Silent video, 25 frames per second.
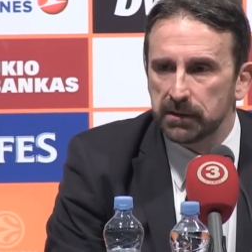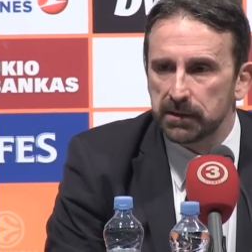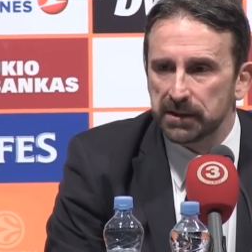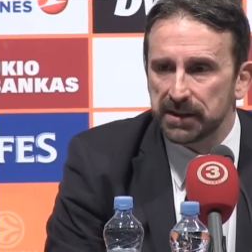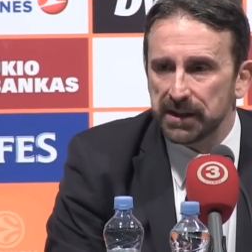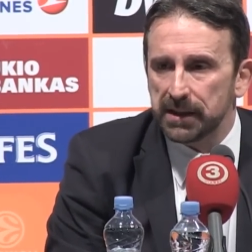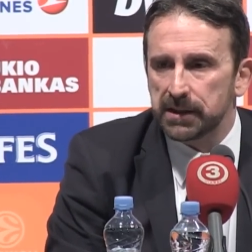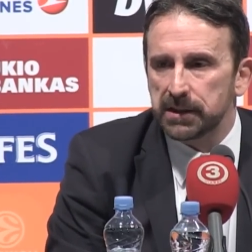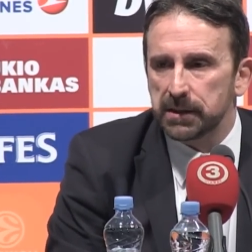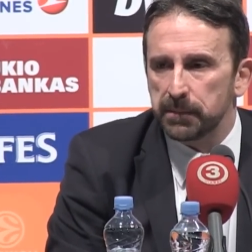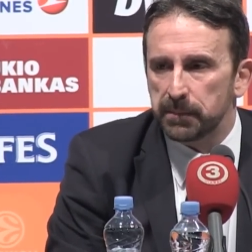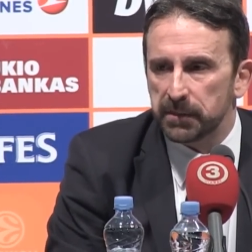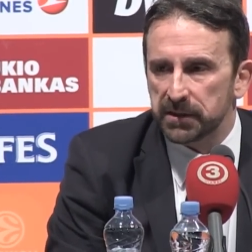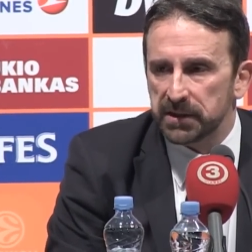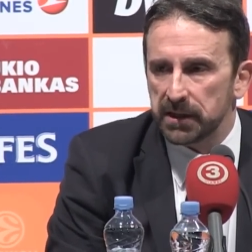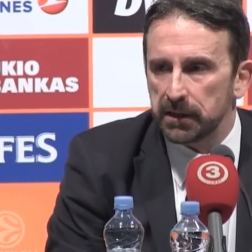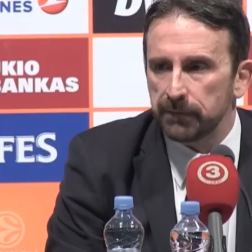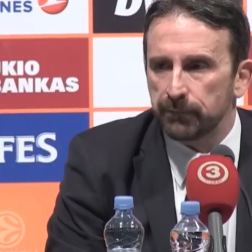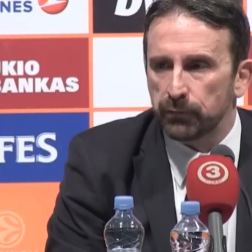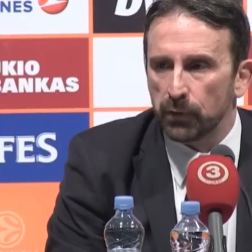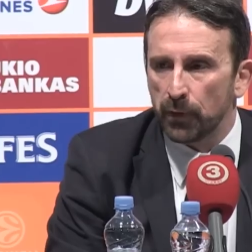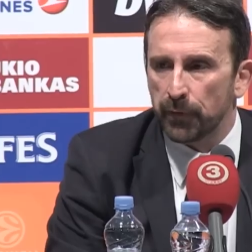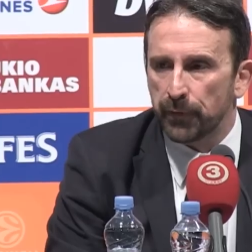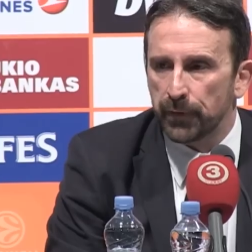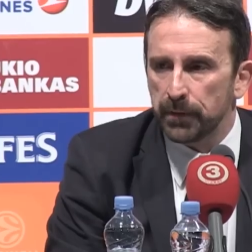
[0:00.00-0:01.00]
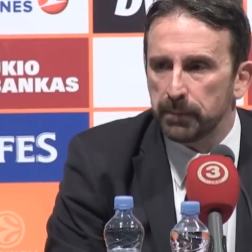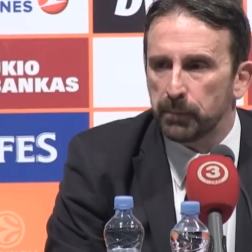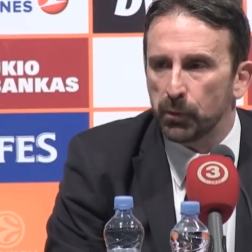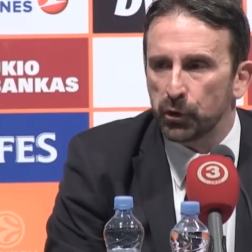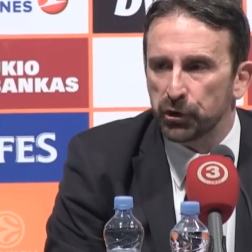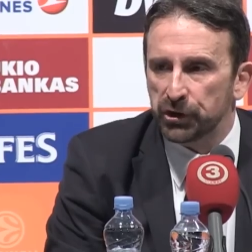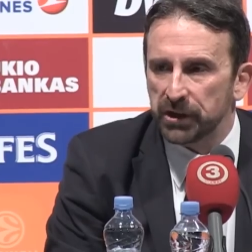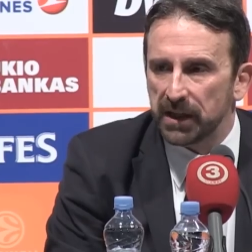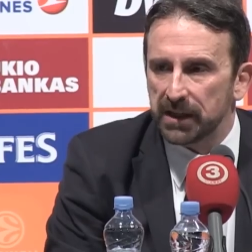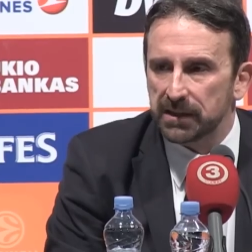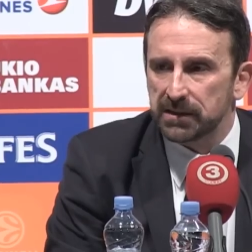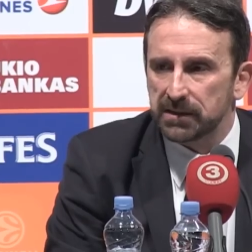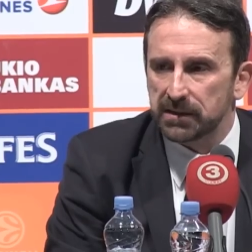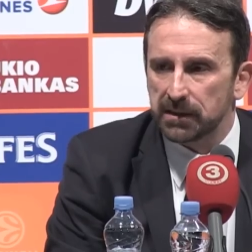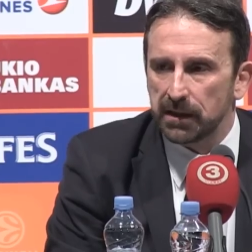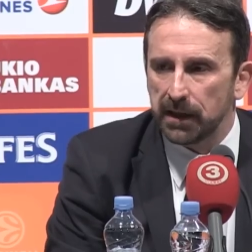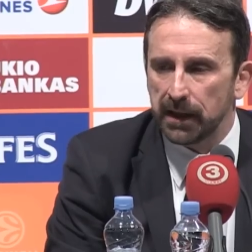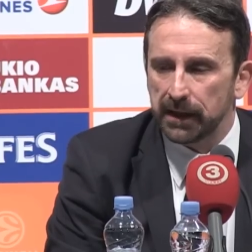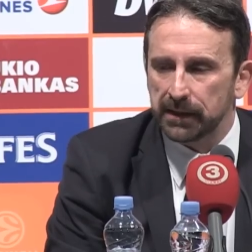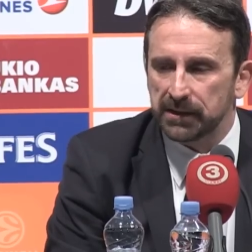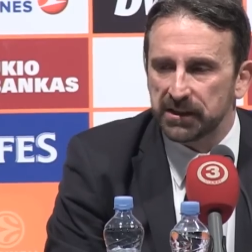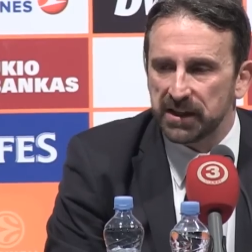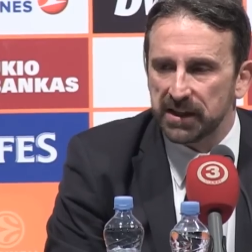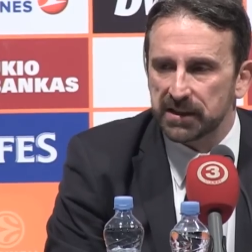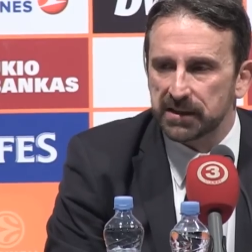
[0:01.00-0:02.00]
60% from three-point shots
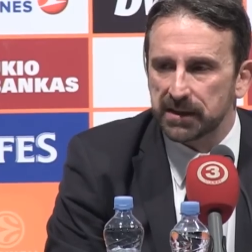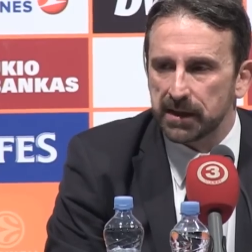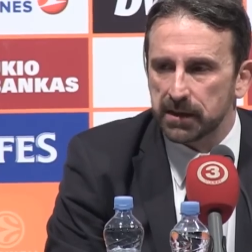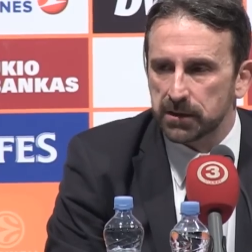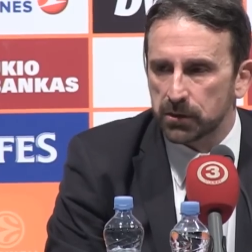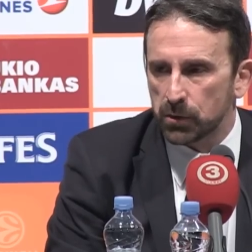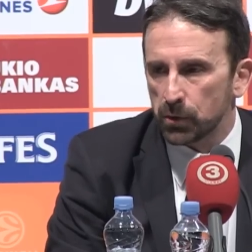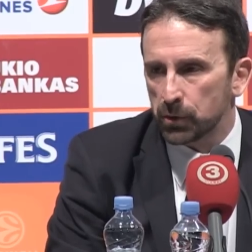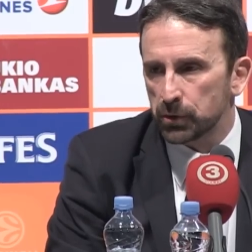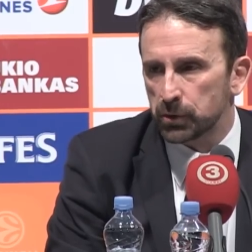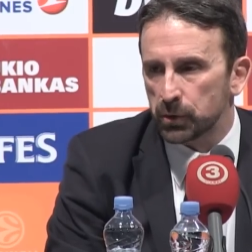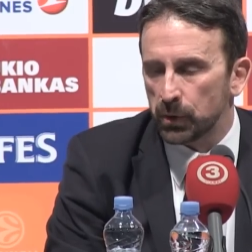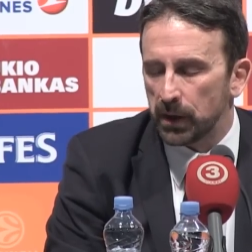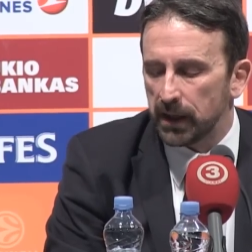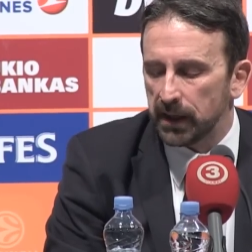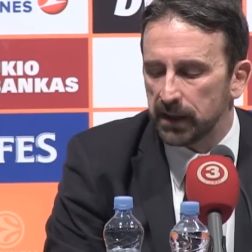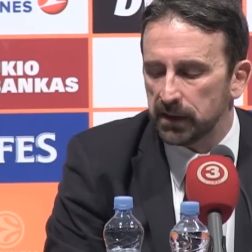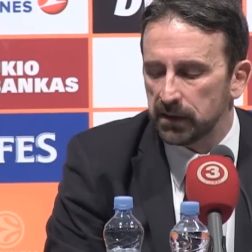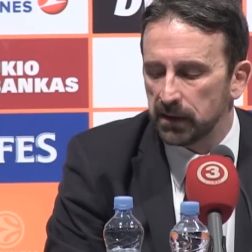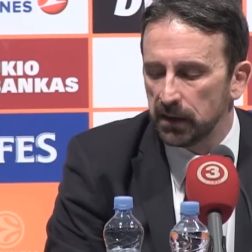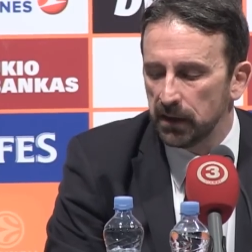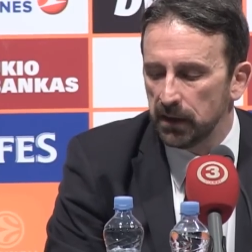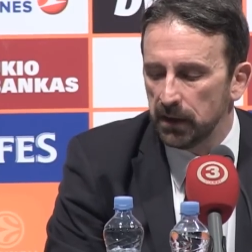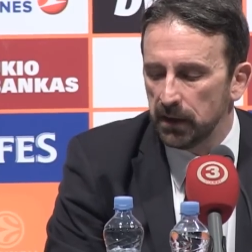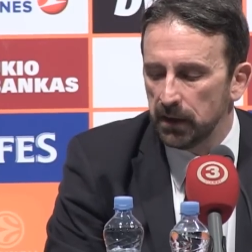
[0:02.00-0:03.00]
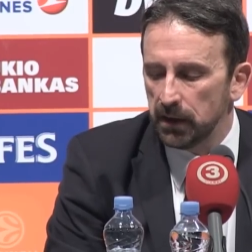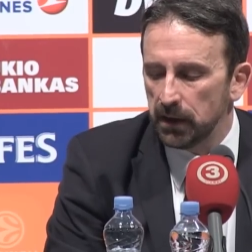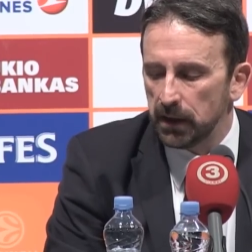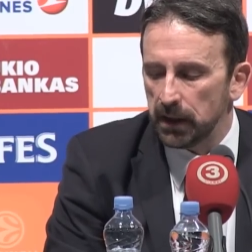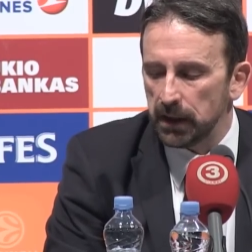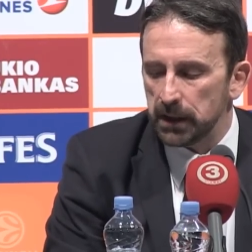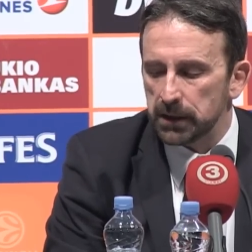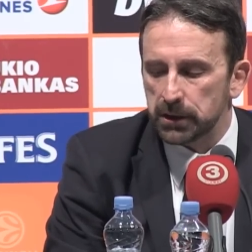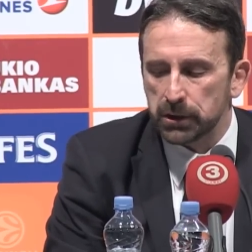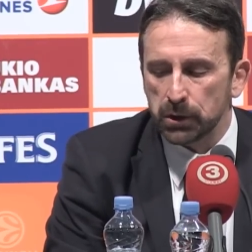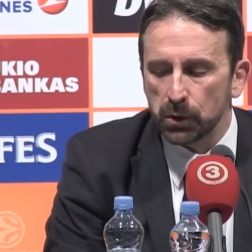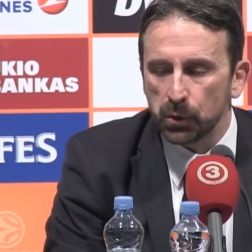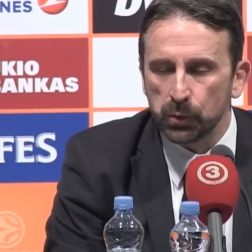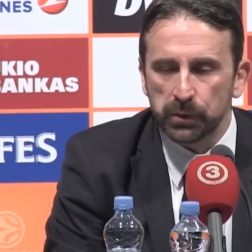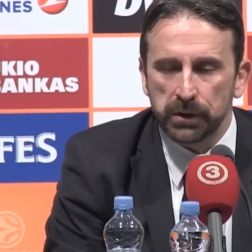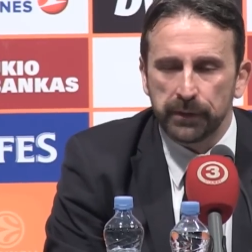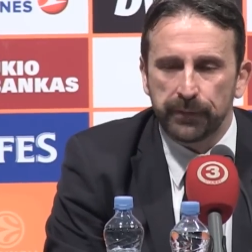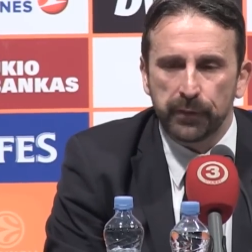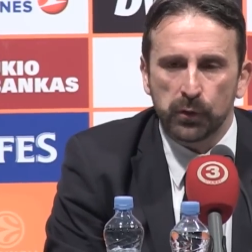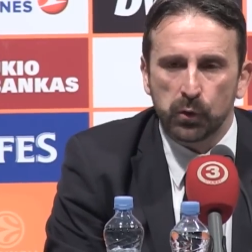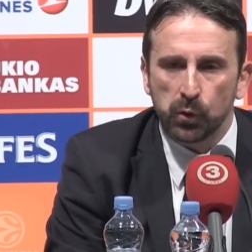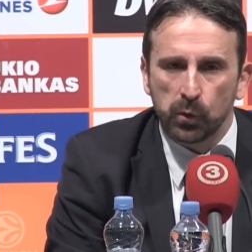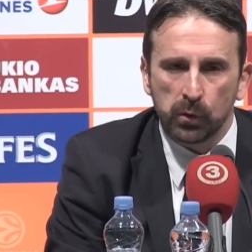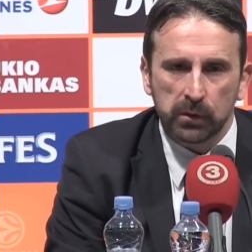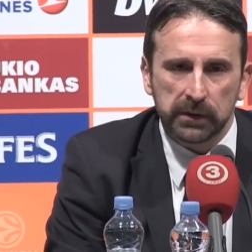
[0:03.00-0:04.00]
like CSKA scored tonight, is so
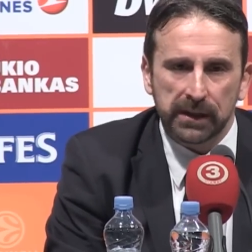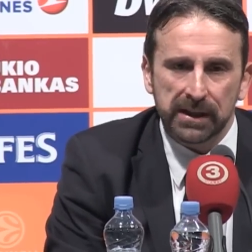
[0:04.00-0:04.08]
difficult.